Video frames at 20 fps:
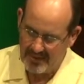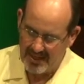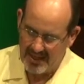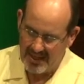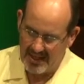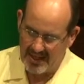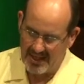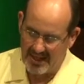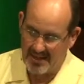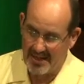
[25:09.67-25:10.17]

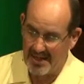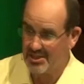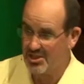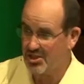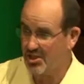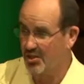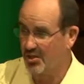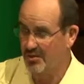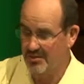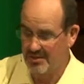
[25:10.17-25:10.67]
Uh, and
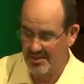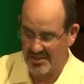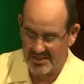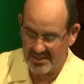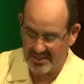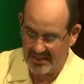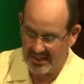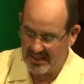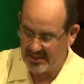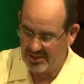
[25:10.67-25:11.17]
so this
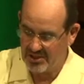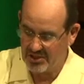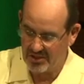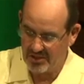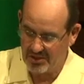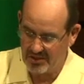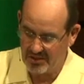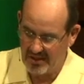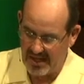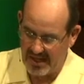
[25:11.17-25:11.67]
king
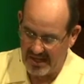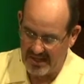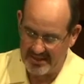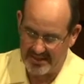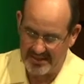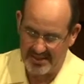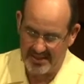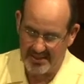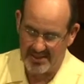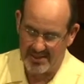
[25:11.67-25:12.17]
took her
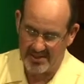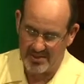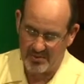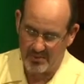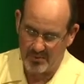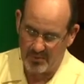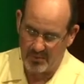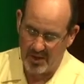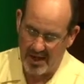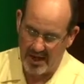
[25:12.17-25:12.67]
as his
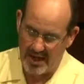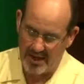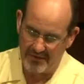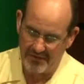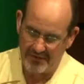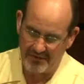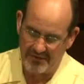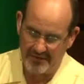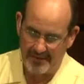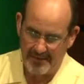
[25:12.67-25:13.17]
wife.
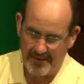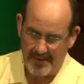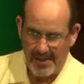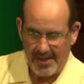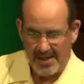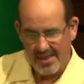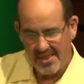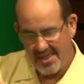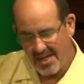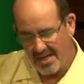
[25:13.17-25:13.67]

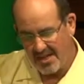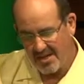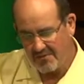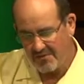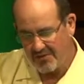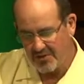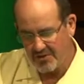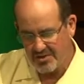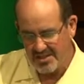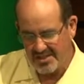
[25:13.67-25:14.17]
Then in
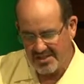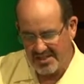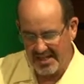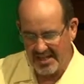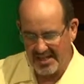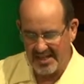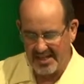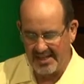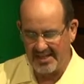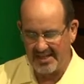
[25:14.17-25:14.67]
verse
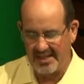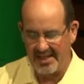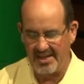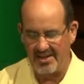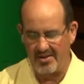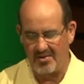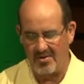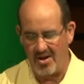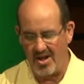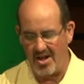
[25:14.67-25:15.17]
10,
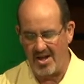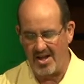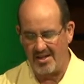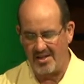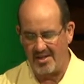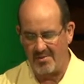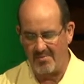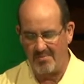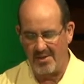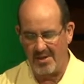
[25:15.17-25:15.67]
later on,
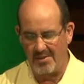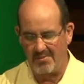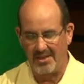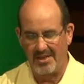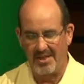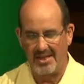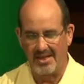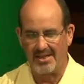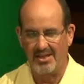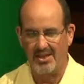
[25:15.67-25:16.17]

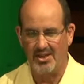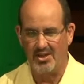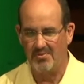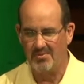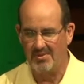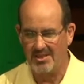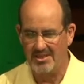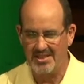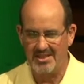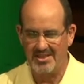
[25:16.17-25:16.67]
Abimelech, you know,
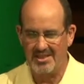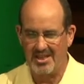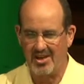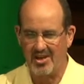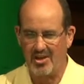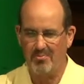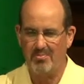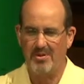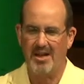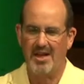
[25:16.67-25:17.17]
because he's got
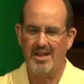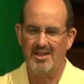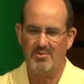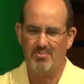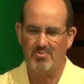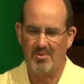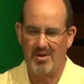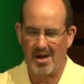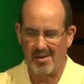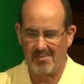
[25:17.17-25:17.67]
all kinds of
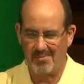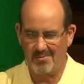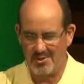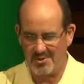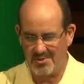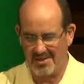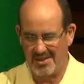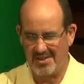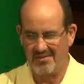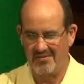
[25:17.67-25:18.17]
problems,
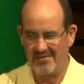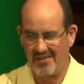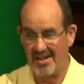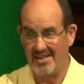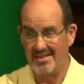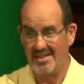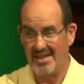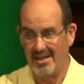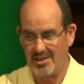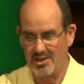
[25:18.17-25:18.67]
he
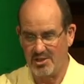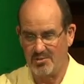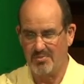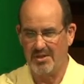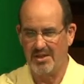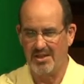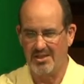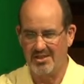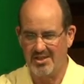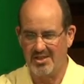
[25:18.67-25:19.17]
finds out it's
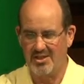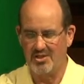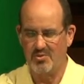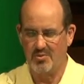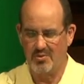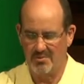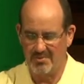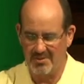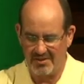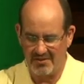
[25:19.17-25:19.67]
because of this
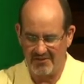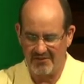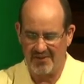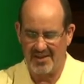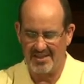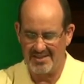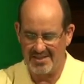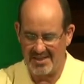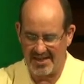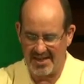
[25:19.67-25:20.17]
woman. He
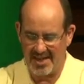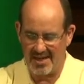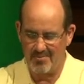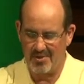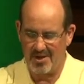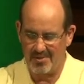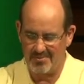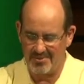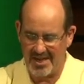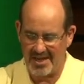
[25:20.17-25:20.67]
finds out
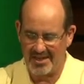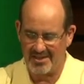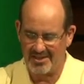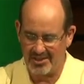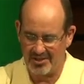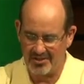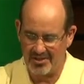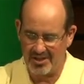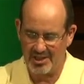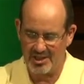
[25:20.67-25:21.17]
Abraham's actually
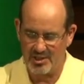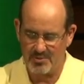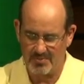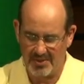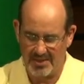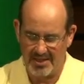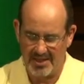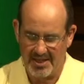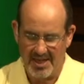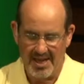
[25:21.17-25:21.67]
her
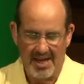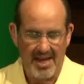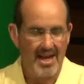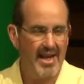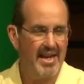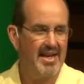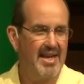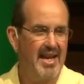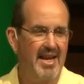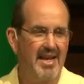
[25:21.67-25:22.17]
husband.
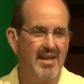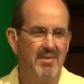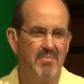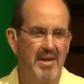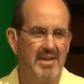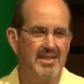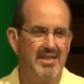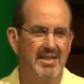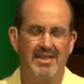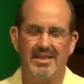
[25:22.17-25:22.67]
And, and he
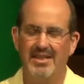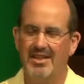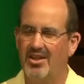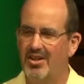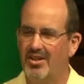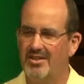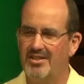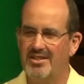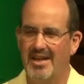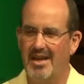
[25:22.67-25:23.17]
basically
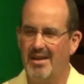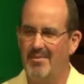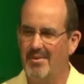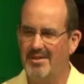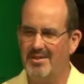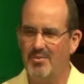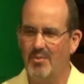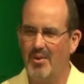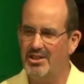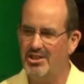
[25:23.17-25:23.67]
calls in Abraham and
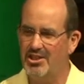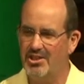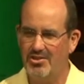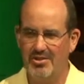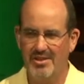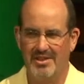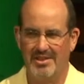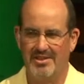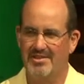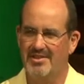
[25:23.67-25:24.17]
says, Why'd you do
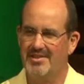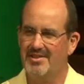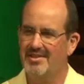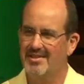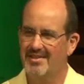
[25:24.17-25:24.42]
this?